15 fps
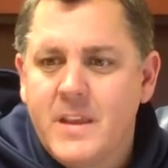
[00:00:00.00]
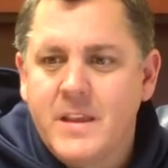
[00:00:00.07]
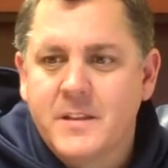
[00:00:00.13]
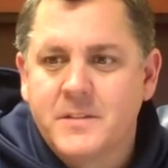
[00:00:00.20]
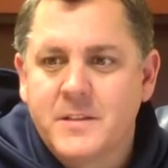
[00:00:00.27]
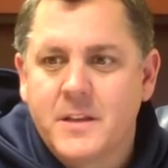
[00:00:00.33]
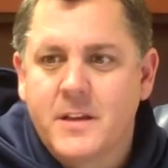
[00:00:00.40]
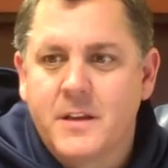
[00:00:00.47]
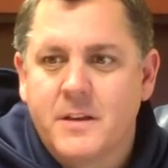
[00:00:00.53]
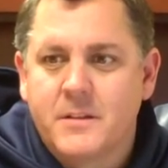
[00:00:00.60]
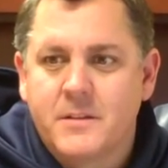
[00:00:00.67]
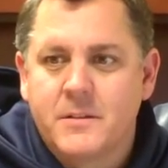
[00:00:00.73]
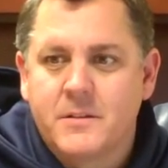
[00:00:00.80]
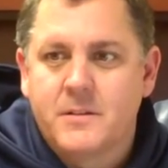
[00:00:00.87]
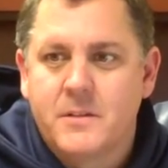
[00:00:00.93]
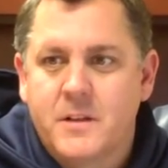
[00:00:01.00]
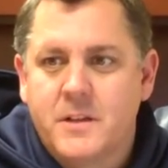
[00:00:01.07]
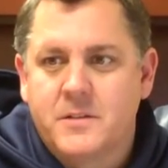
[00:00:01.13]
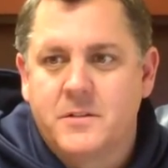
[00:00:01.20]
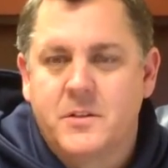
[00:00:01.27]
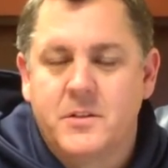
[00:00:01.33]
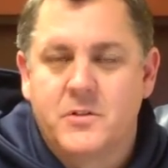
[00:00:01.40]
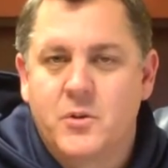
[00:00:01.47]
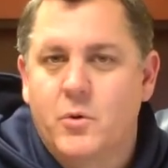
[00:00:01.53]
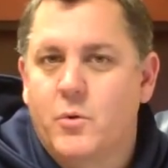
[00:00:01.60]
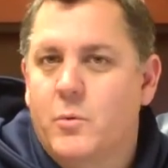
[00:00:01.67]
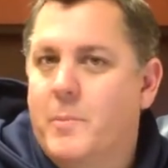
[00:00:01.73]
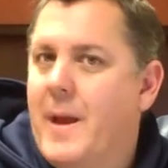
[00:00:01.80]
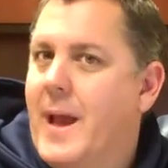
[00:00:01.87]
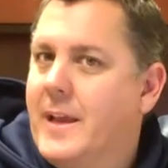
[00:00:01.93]
it's a uh, it's the
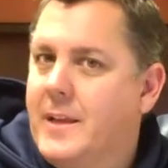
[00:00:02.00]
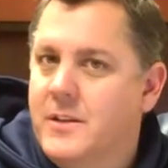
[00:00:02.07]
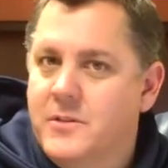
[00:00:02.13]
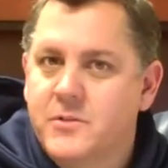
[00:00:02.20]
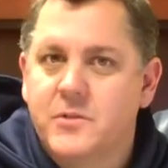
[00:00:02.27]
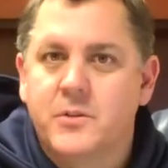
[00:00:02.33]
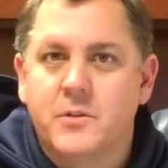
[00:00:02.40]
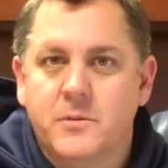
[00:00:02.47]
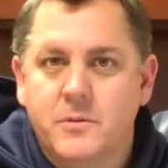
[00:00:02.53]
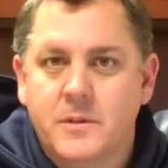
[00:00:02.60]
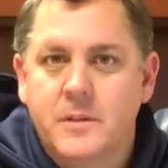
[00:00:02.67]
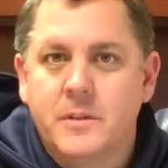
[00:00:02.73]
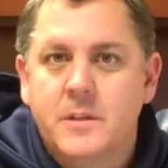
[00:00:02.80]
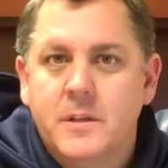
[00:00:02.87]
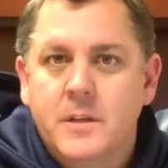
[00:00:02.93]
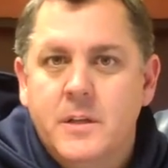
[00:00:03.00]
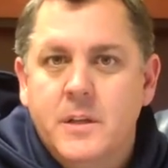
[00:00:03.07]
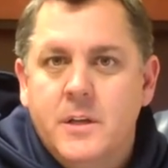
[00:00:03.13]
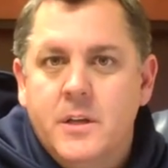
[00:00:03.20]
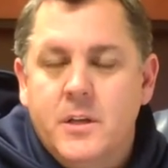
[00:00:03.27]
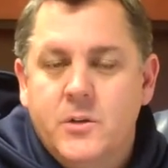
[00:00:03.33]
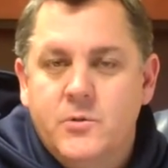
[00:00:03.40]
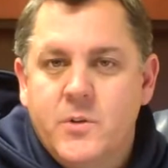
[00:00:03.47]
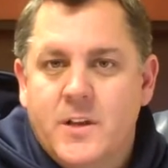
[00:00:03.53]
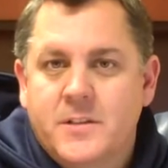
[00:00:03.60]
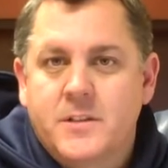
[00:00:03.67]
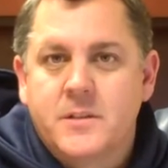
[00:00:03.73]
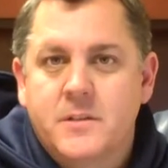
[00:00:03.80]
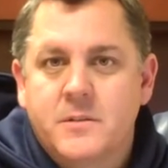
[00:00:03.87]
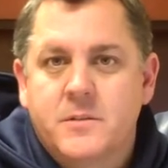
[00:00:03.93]
total package too, and
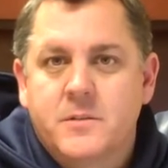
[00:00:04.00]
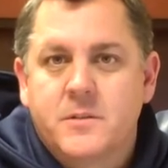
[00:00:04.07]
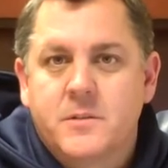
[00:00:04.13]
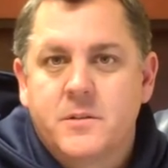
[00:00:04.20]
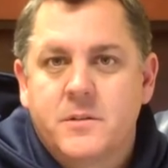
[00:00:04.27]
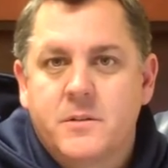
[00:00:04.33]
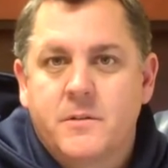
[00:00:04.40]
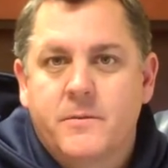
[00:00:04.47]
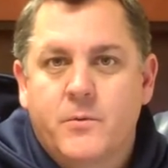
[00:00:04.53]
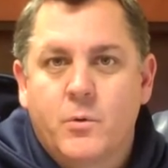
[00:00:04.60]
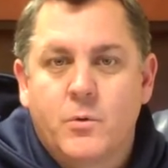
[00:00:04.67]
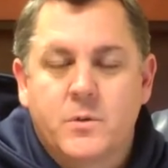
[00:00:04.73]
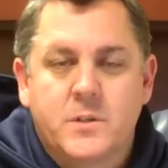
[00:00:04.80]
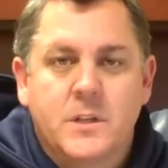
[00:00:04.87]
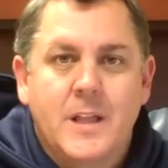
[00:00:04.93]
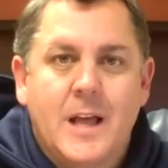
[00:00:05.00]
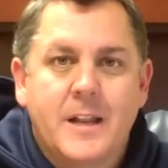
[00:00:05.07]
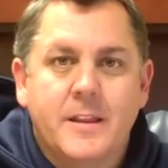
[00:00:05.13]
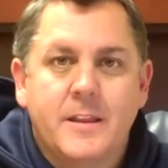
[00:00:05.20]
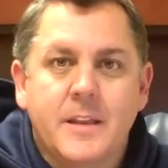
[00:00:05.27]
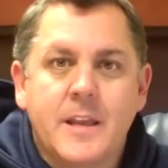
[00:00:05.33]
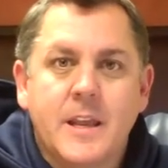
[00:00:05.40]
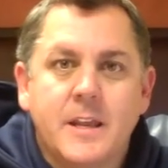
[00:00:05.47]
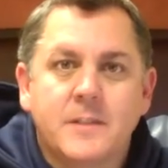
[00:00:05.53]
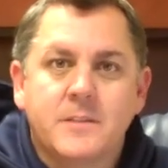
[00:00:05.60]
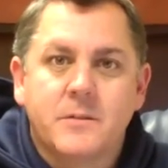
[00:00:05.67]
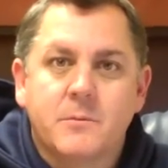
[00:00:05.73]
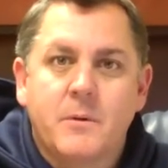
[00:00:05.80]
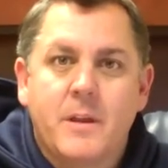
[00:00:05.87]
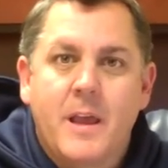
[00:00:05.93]
addresses, of course, a lot of the needs
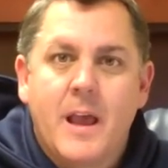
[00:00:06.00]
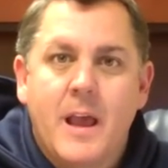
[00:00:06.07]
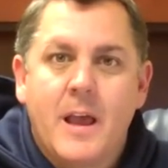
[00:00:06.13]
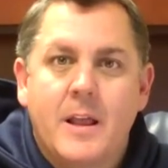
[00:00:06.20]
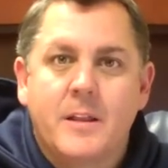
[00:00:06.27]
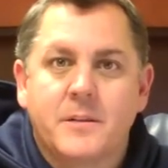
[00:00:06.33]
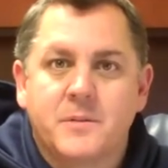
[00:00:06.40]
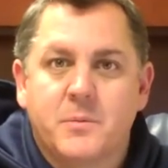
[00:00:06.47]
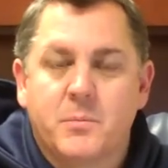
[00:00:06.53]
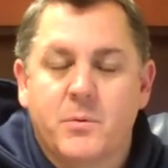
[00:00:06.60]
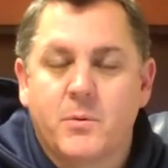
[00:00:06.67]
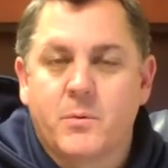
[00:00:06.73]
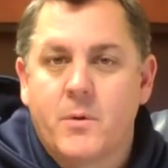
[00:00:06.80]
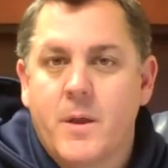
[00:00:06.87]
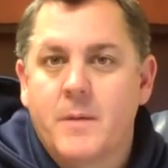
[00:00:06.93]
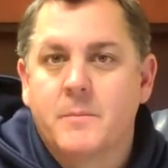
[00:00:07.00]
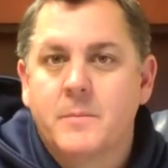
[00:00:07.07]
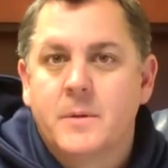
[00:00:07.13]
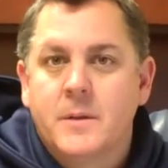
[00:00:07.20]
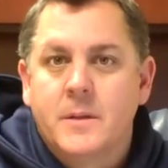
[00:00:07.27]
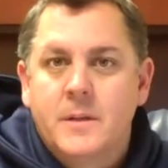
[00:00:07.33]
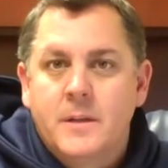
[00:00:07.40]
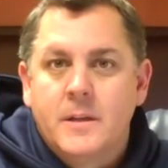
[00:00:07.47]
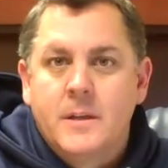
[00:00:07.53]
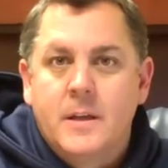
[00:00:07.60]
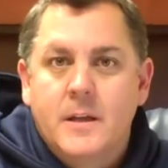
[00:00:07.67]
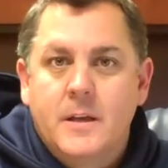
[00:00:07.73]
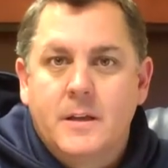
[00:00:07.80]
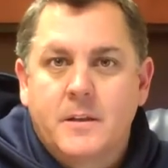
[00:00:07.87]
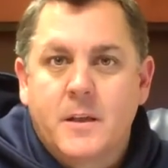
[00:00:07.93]
that we had as a program
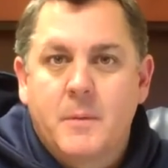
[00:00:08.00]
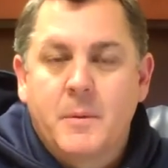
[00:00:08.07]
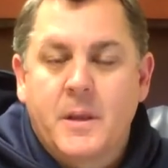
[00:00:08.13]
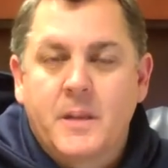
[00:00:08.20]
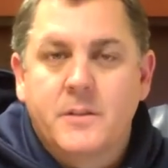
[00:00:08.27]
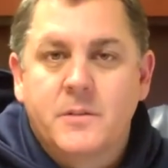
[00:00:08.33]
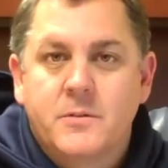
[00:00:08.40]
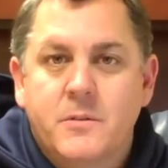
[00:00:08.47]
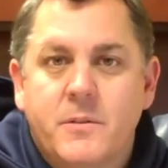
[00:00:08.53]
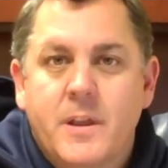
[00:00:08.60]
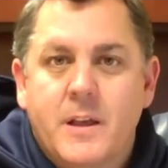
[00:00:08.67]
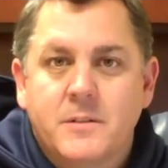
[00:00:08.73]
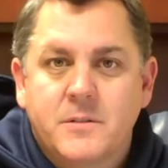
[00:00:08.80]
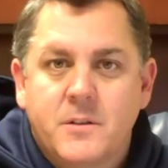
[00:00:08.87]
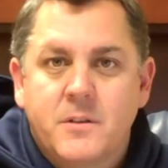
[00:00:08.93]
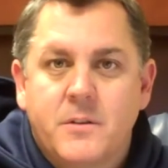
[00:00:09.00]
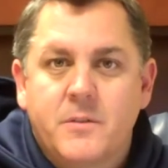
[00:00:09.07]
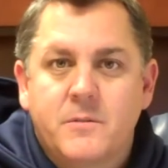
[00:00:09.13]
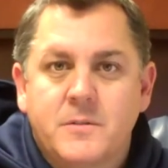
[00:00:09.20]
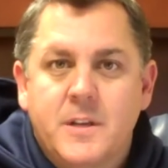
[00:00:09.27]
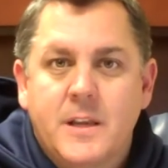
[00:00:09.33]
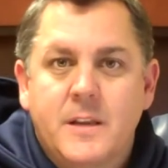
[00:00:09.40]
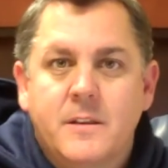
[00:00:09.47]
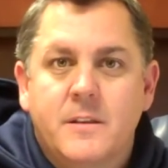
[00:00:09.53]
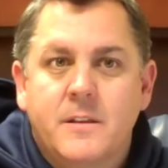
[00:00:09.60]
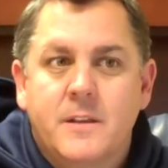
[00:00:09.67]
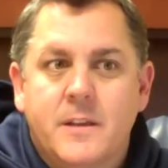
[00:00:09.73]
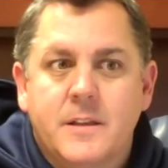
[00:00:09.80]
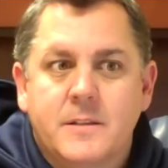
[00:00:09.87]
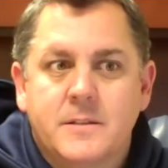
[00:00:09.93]
uh, coming into 2013.
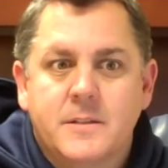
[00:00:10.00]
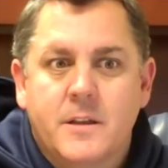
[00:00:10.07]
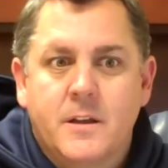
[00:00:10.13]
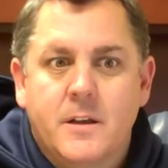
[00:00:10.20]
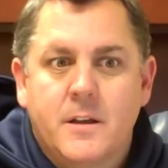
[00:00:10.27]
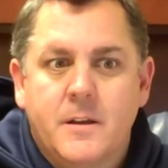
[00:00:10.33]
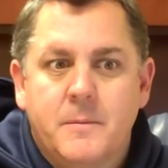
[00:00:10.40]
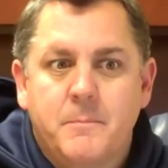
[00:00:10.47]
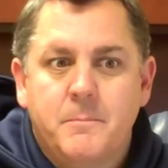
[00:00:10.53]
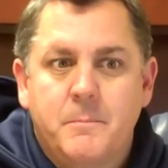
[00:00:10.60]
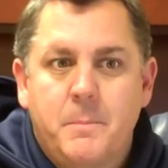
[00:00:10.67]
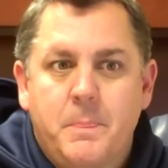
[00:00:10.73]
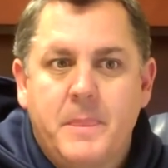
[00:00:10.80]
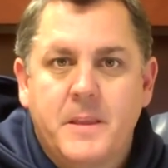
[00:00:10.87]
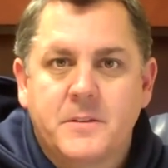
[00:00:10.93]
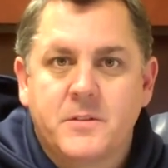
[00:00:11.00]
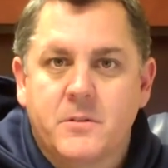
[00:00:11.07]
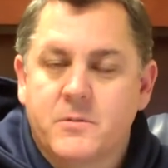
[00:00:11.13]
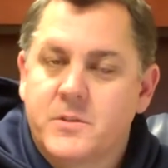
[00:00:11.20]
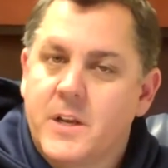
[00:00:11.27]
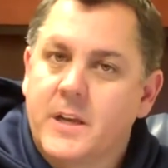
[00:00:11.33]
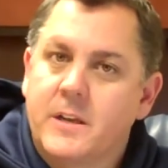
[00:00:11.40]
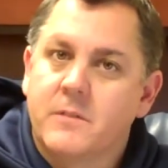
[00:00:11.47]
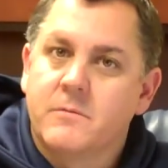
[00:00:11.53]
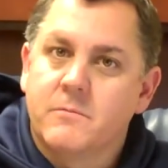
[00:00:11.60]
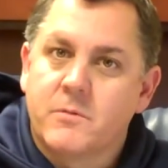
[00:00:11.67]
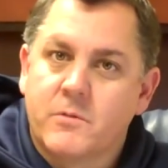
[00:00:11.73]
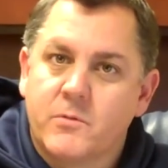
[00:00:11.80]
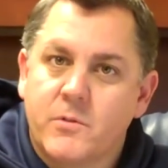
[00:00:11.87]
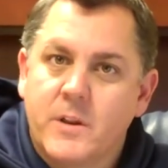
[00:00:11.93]
It's um, it's our second
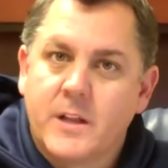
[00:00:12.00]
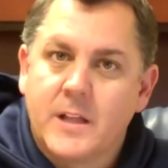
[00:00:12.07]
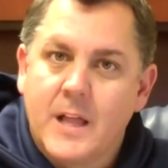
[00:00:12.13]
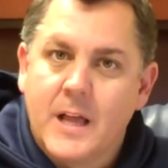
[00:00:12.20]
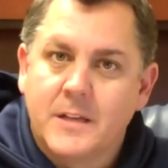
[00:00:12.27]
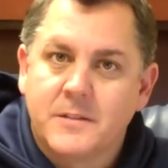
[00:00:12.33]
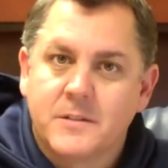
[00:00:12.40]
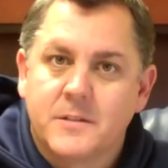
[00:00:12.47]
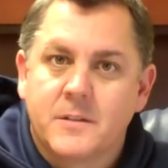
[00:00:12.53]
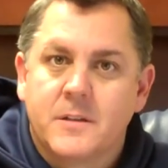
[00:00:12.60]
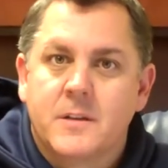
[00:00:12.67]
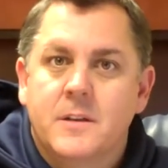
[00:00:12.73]
recruiting class